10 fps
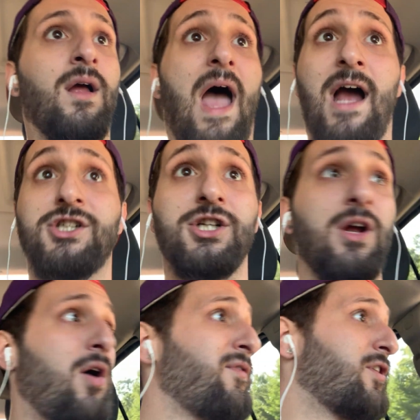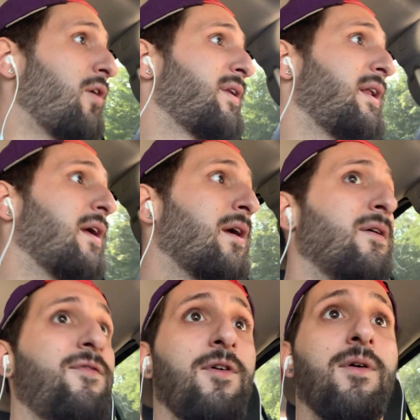Actually, overdosing
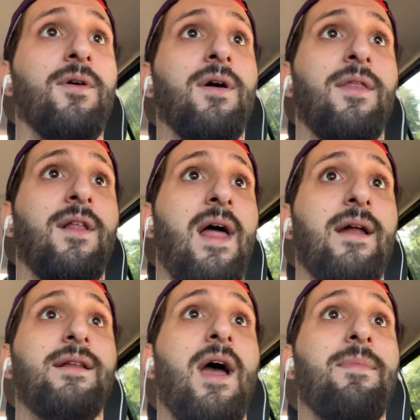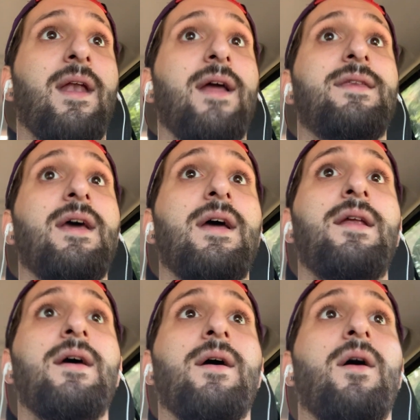for the last time that I did
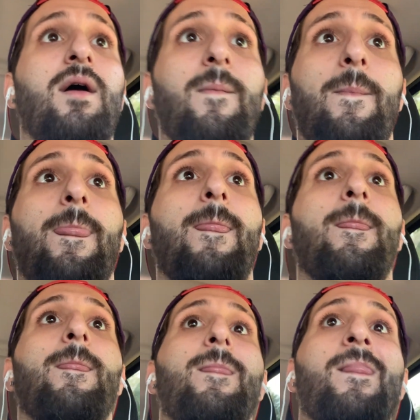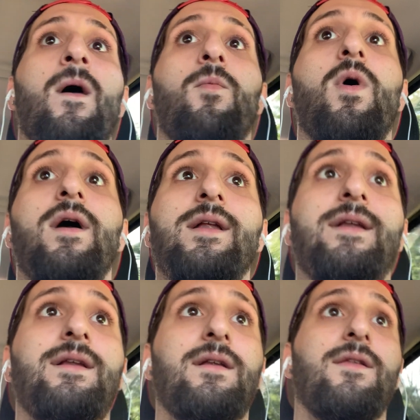
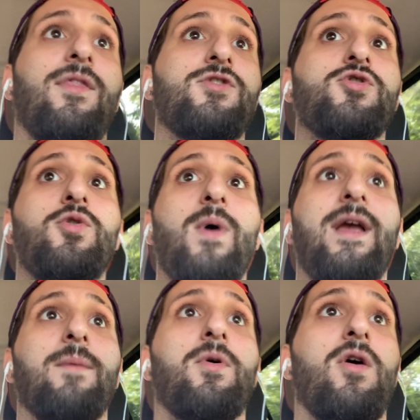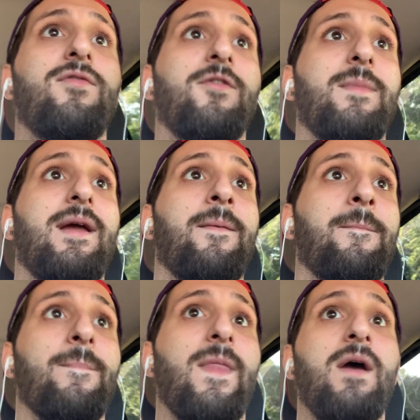was the true wake-up call for me.
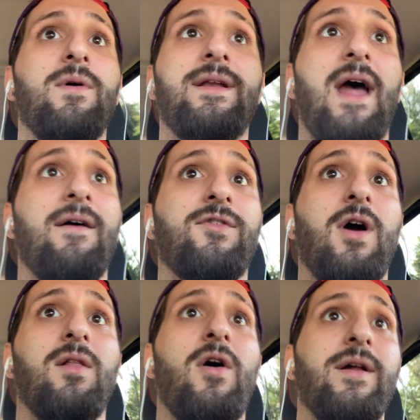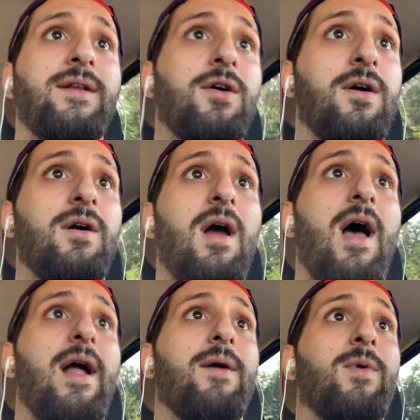It was after I lost her.
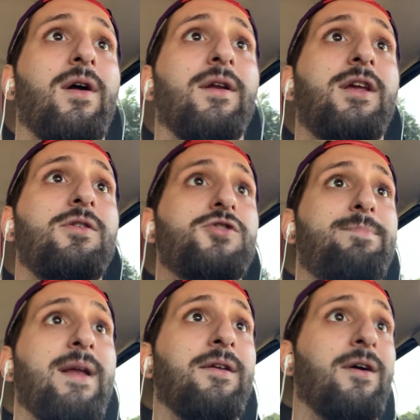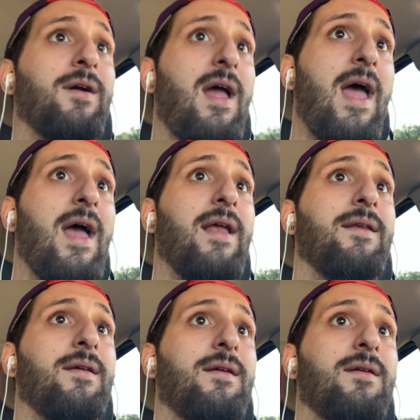I went on a huge bender,
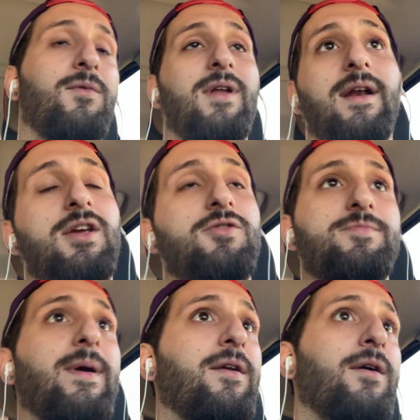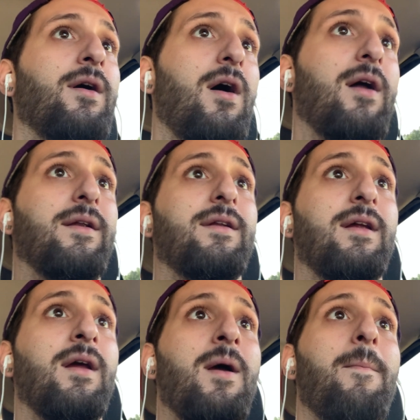and, well, not a huge bender,
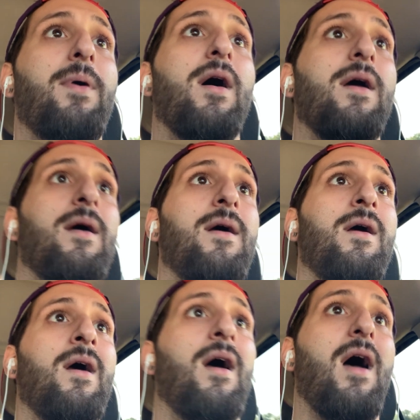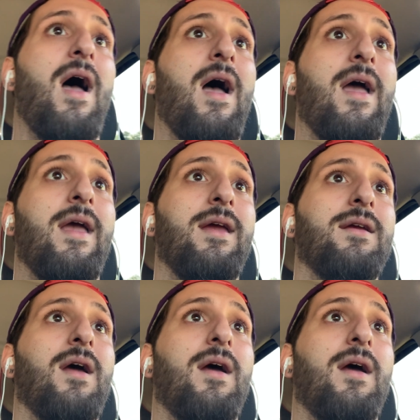honestly, but I